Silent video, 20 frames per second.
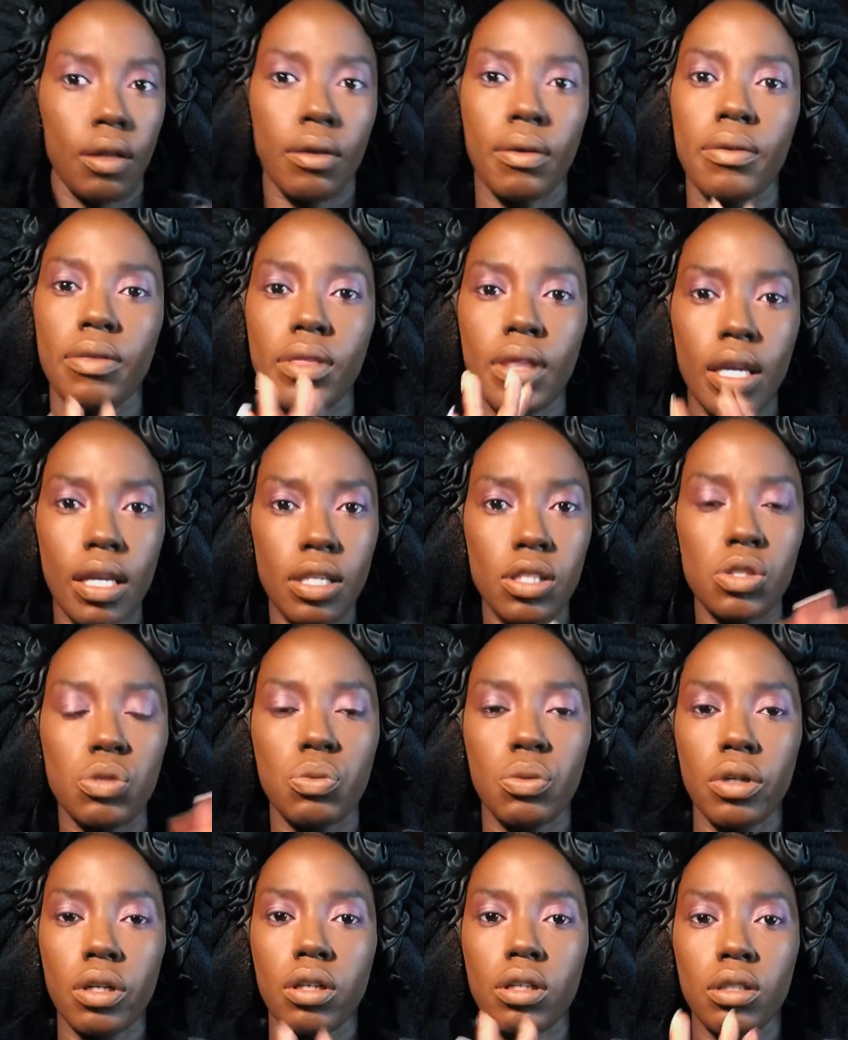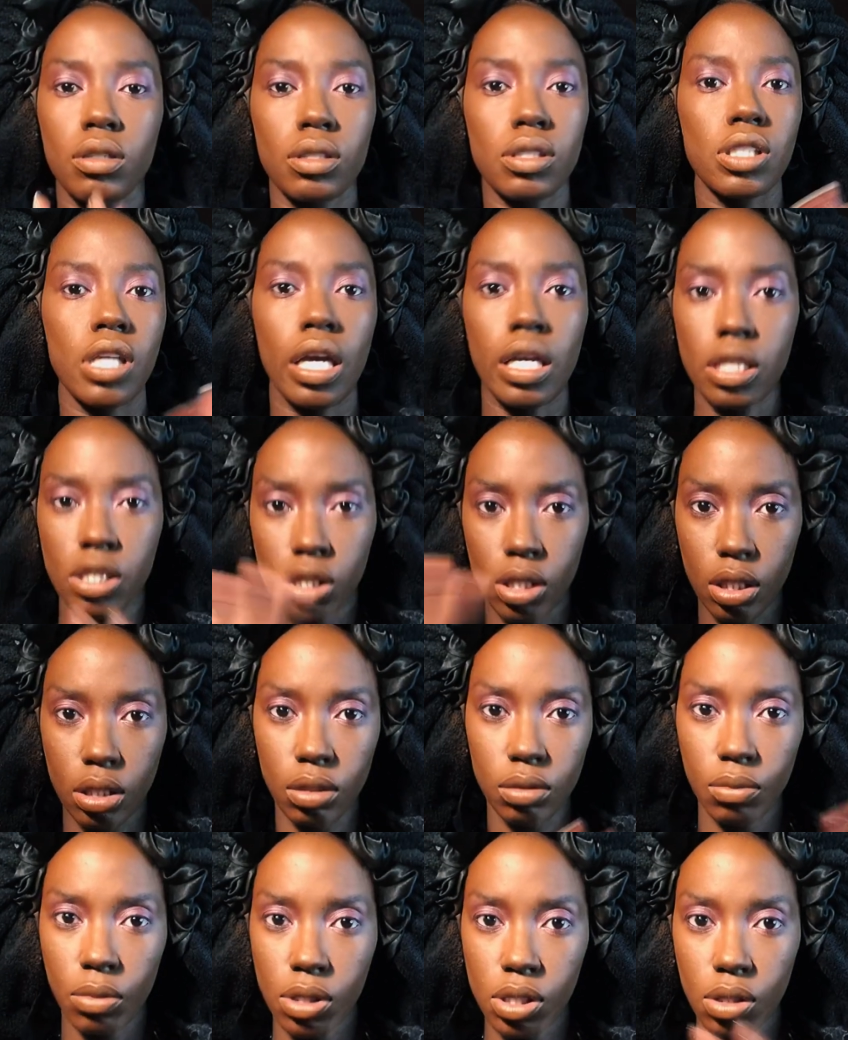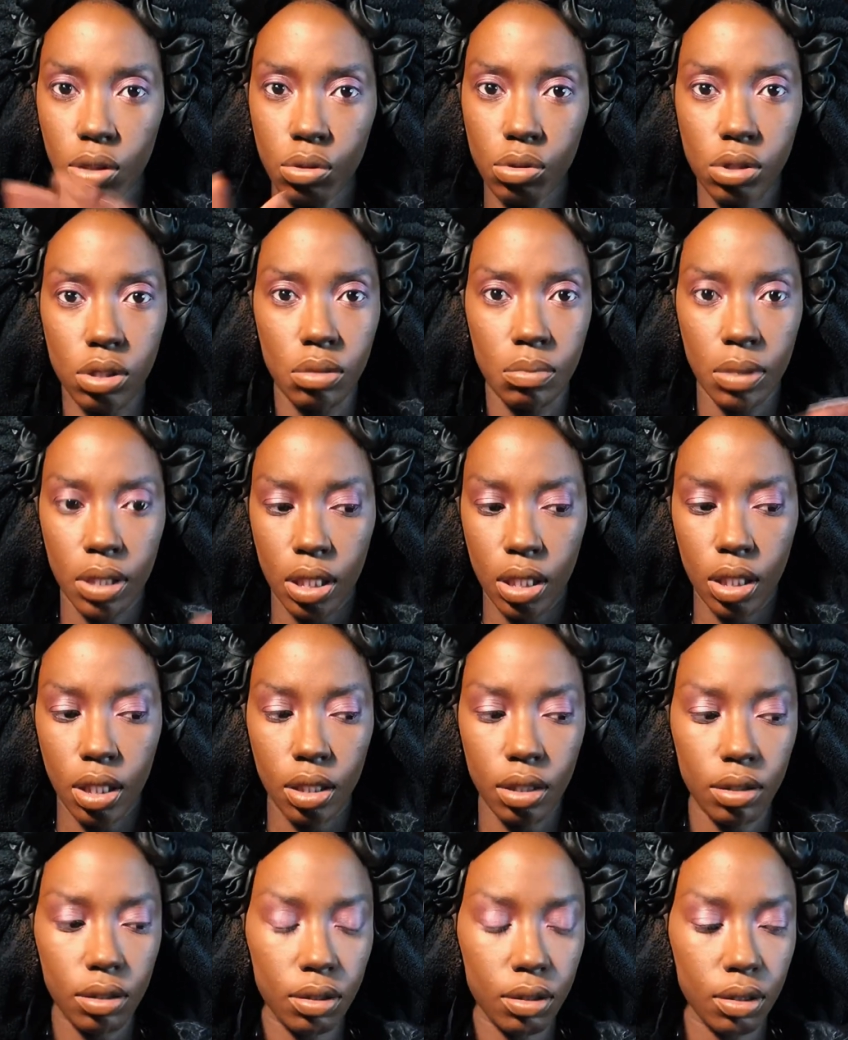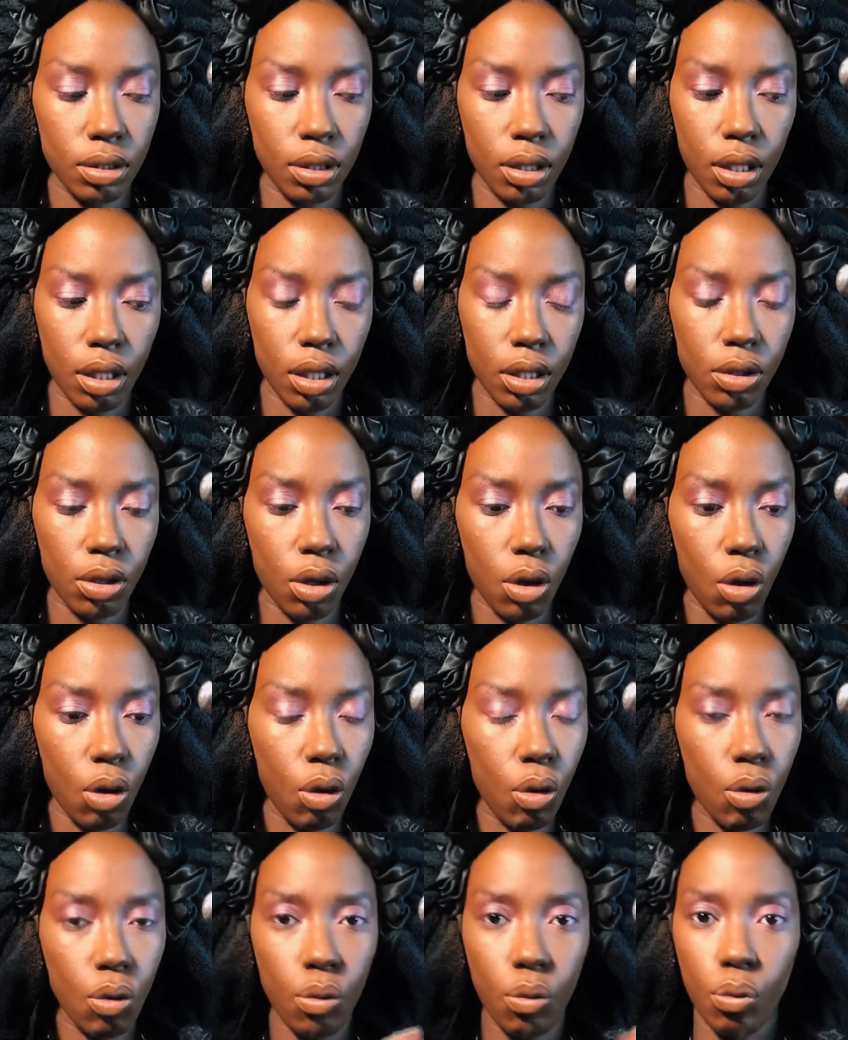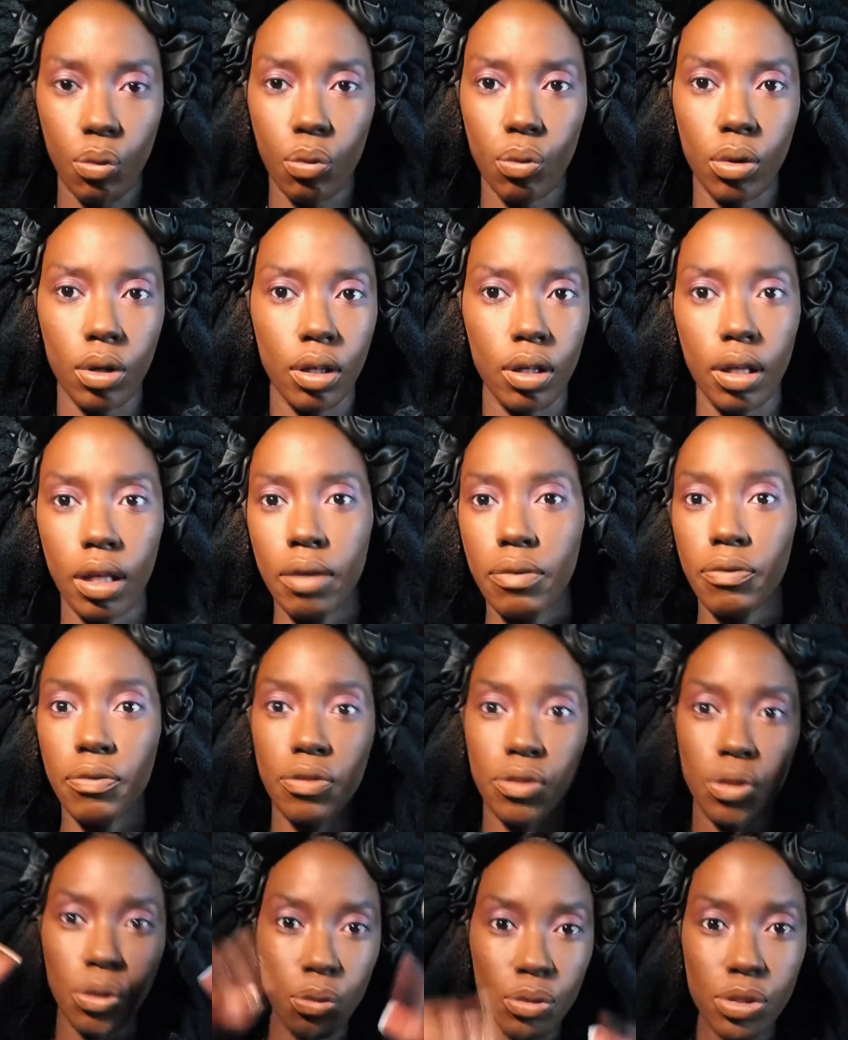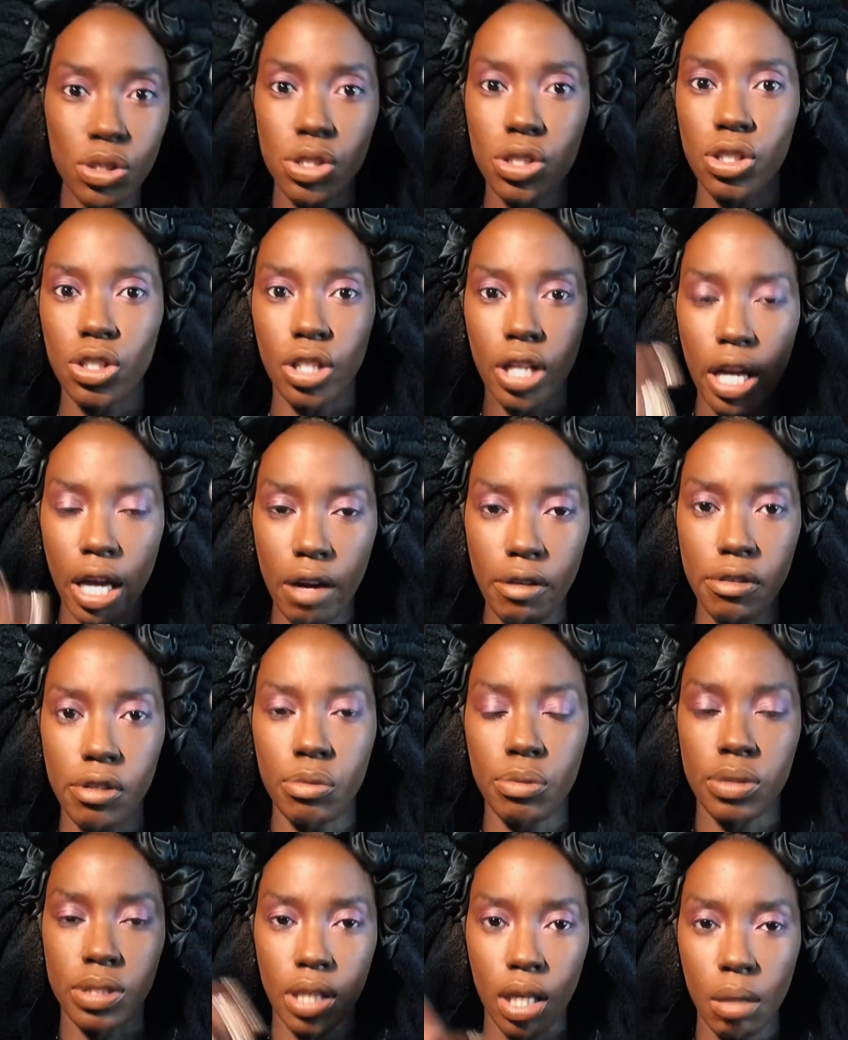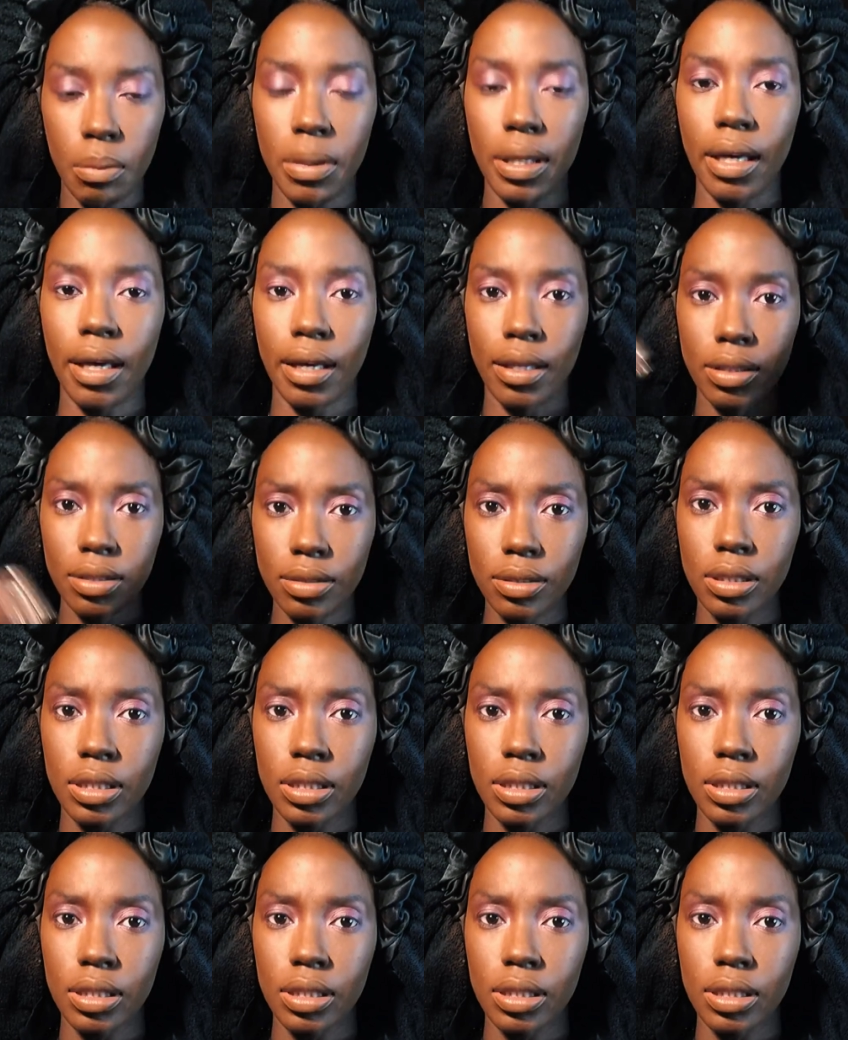things were changing with social media. The whole influencer era was coming in.